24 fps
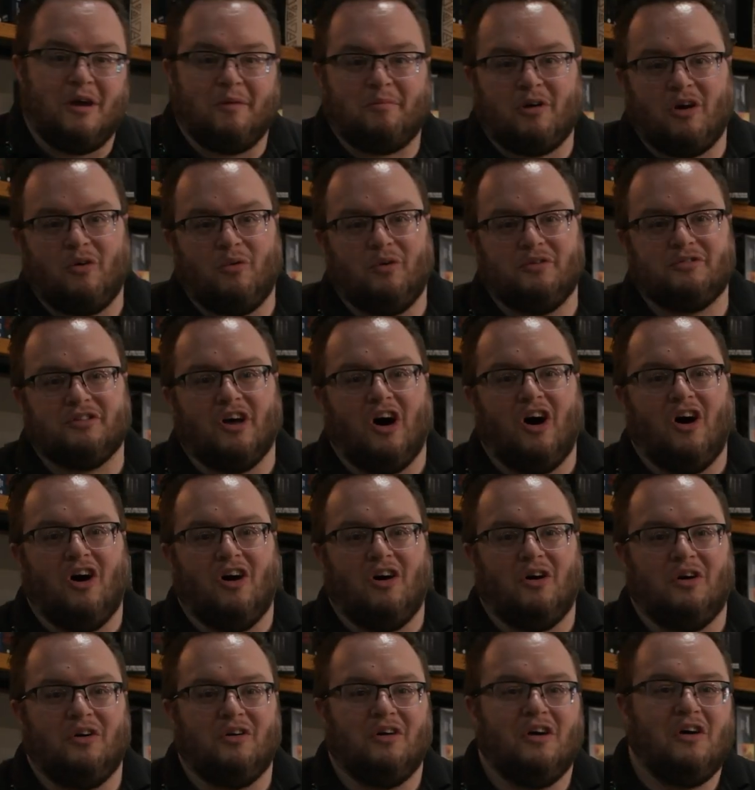remember, it was
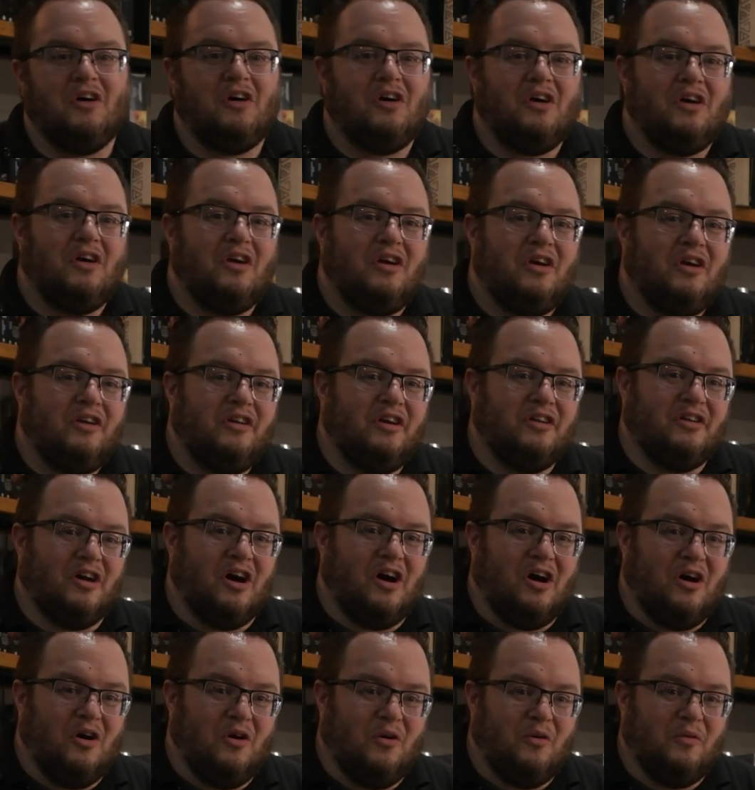all, hey,
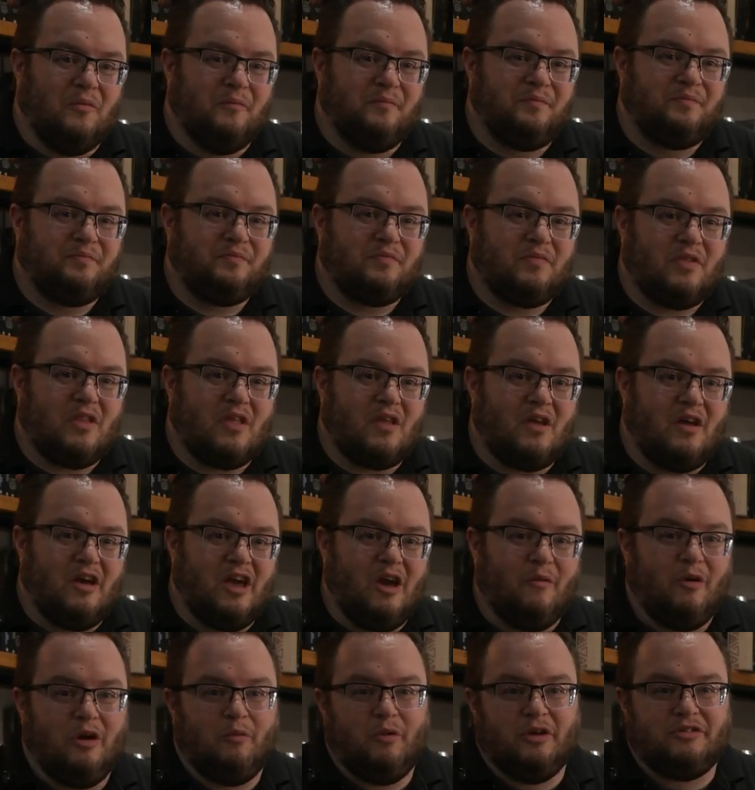
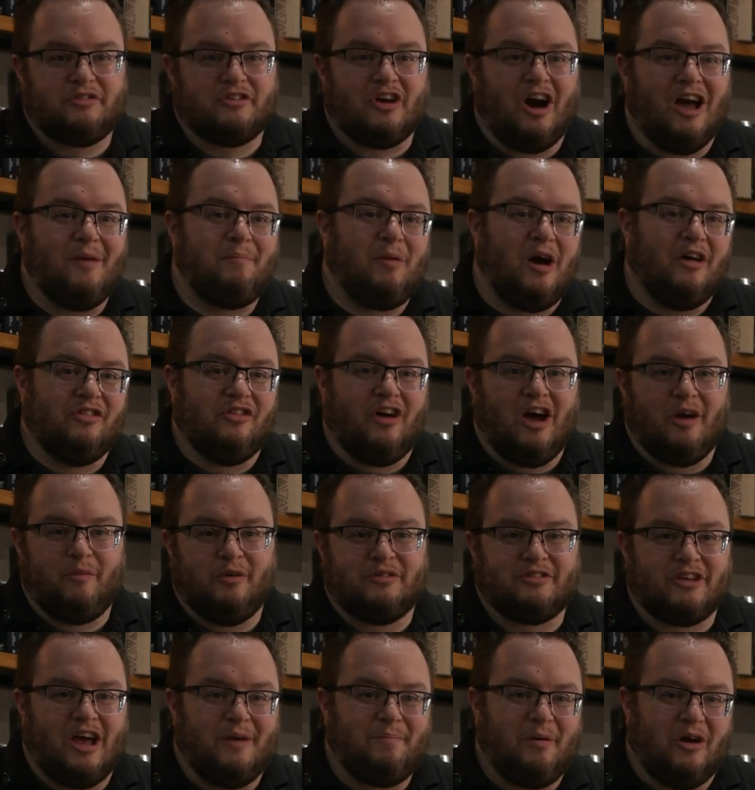we Skype
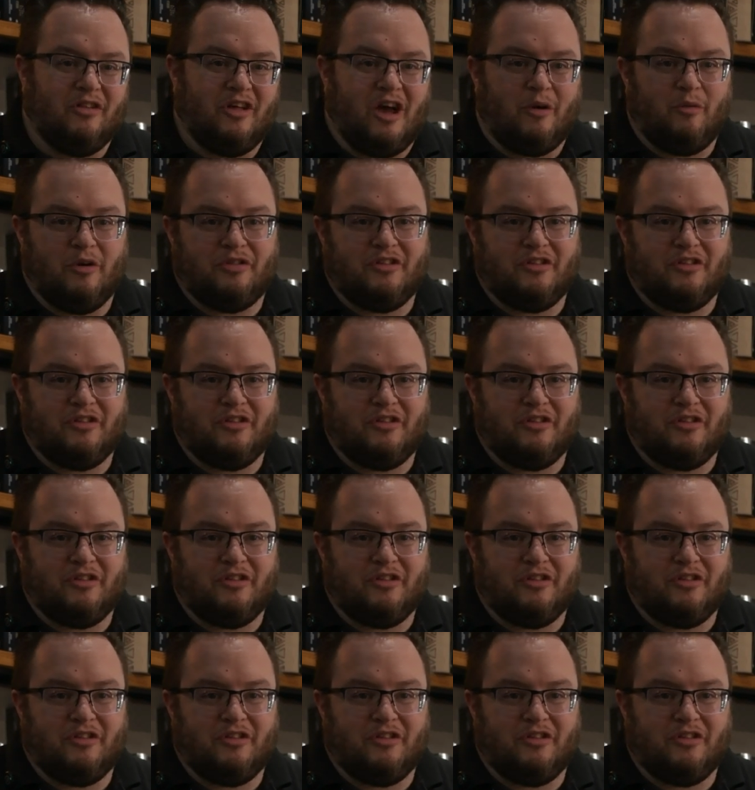online,